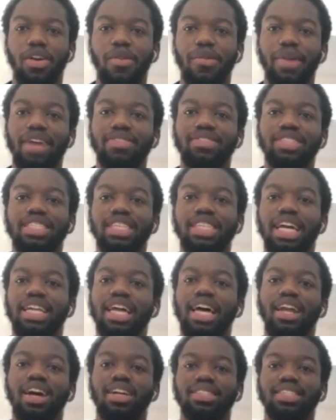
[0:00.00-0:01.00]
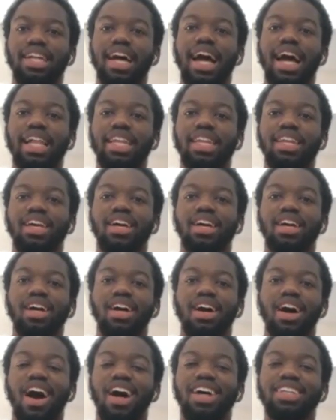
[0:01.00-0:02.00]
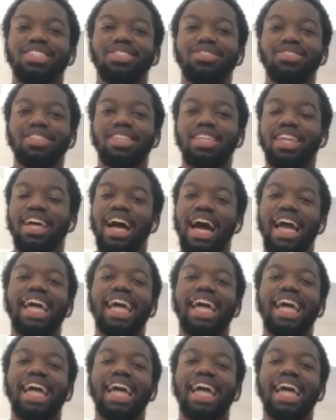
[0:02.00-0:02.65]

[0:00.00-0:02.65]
we have to say than us using.